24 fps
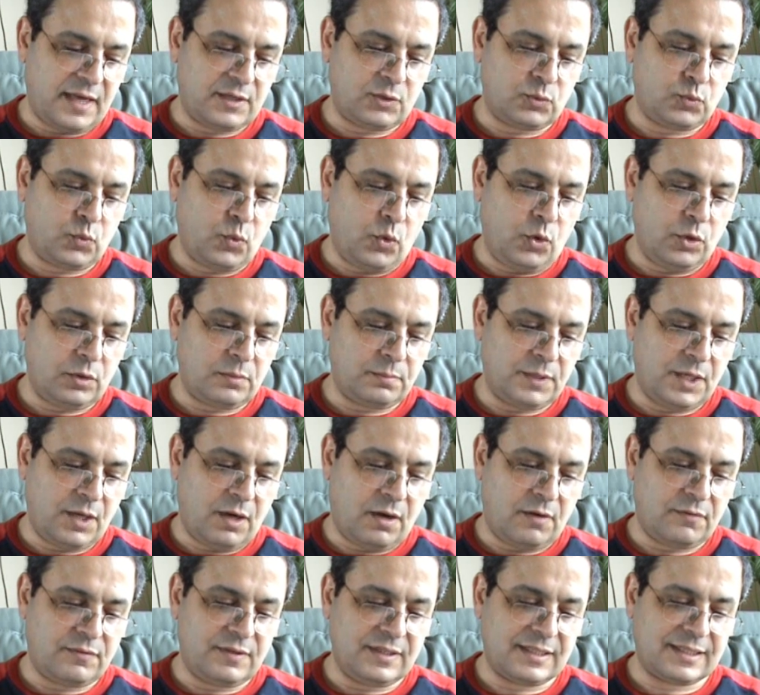and warned me
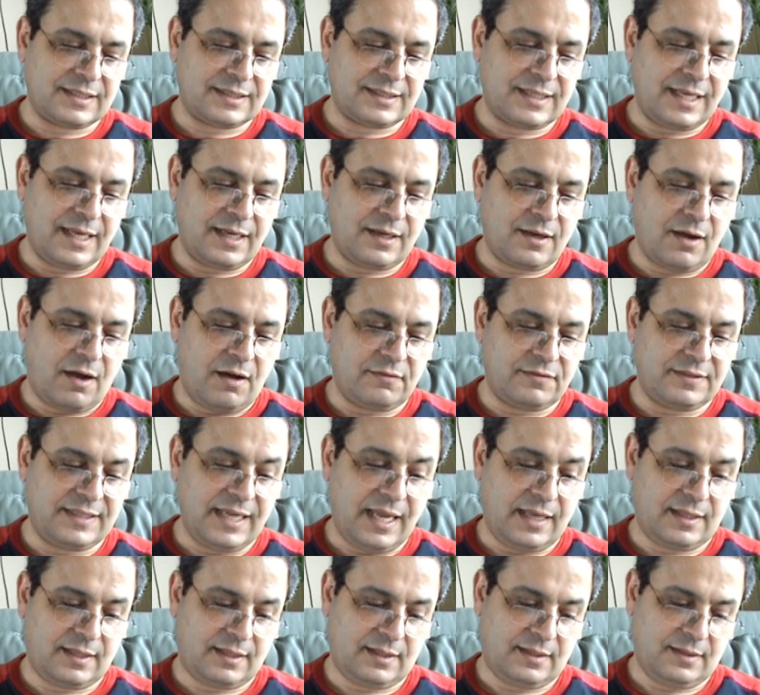of the sting of
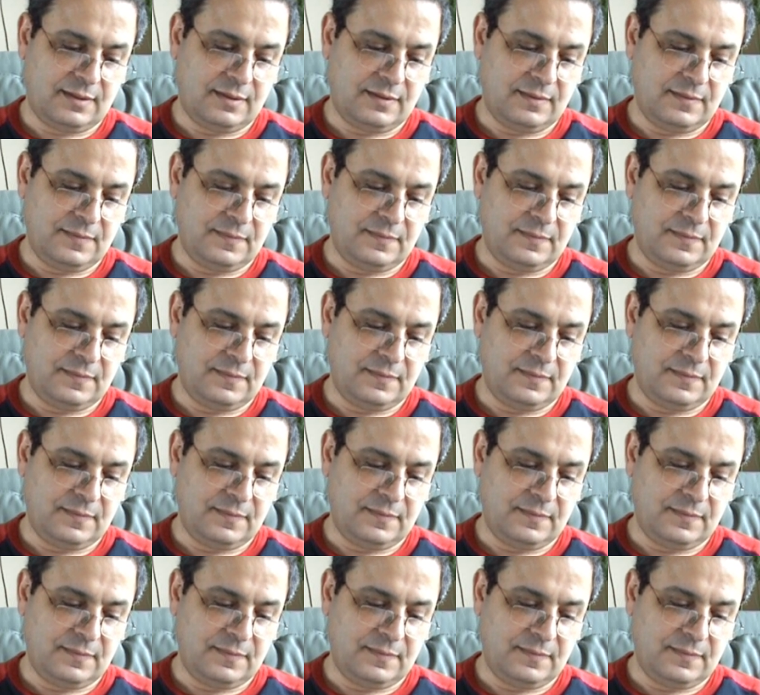death.